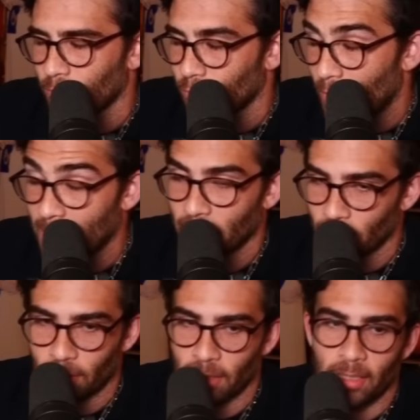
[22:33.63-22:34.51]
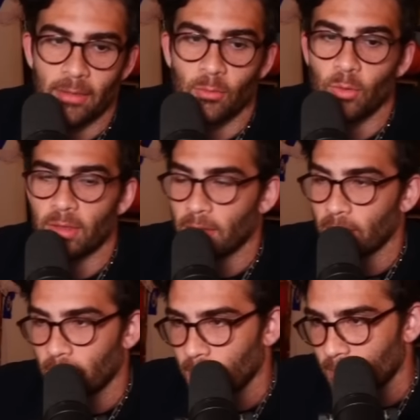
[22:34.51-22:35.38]
regularly with
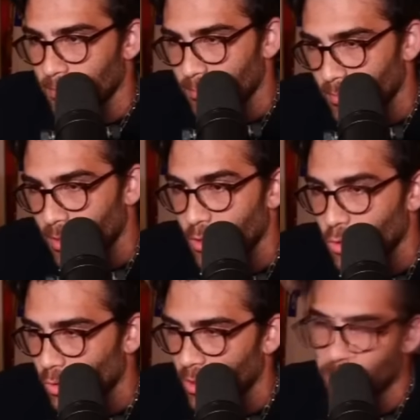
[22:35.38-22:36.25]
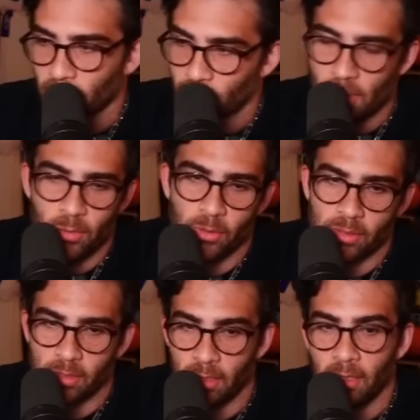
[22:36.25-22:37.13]
incredible
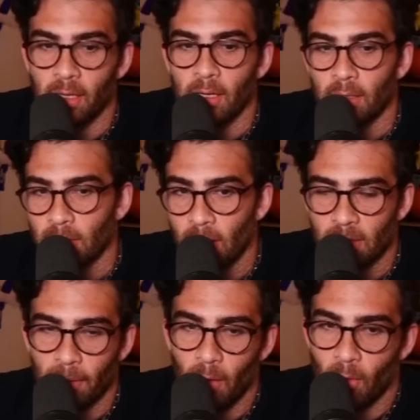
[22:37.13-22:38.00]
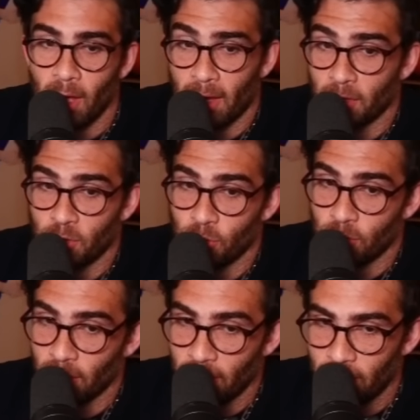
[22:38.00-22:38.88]
frequency, talked about why I
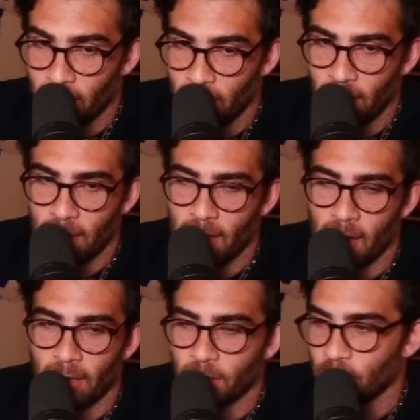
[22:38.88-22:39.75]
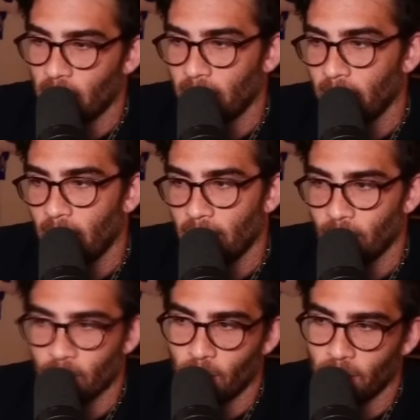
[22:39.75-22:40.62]
choose to live here and not in China, I
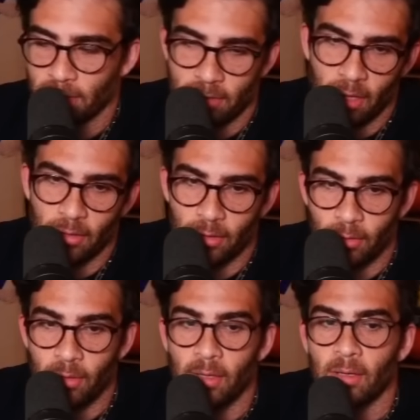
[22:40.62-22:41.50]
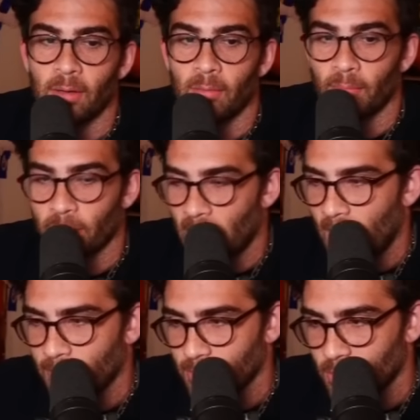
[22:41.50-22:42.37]
don't know what to tell you.
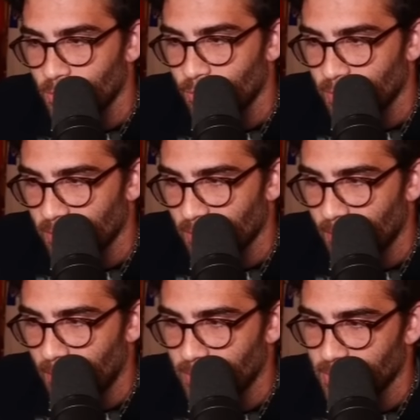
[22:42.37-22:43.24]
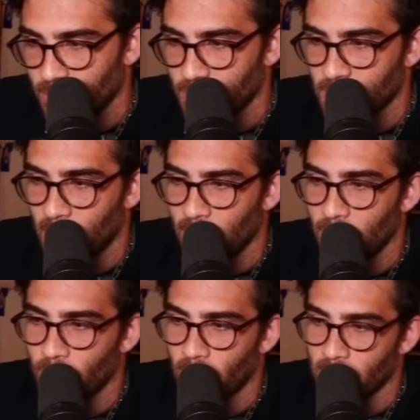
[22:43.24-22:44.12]
Perhaps you think that my position is not
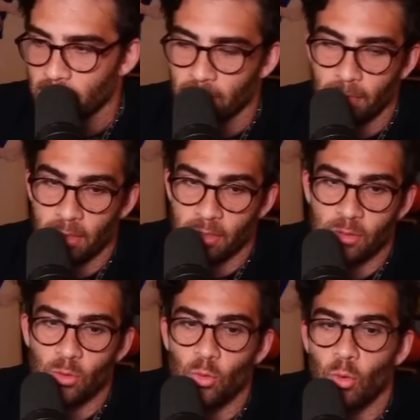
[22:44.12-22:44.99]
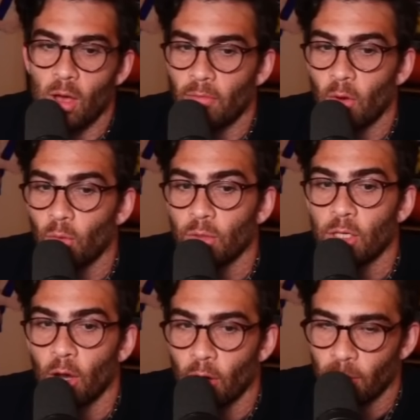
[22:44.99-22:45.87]
nuanced because you have
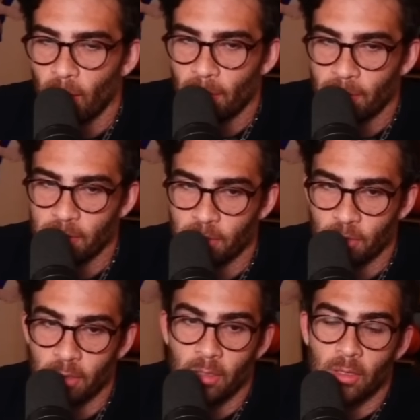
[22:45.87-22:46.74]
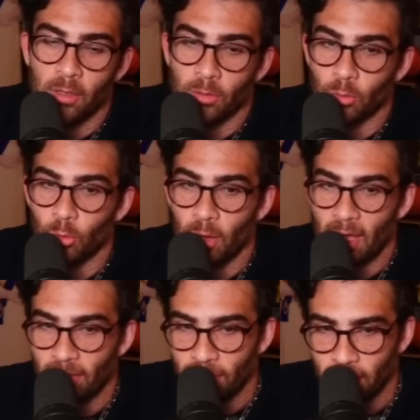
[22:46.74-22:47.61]
only heard my position through
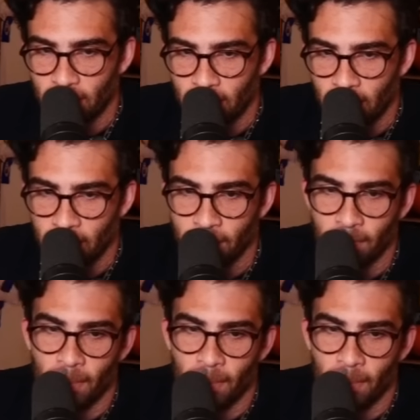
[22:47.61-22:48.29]
a filter.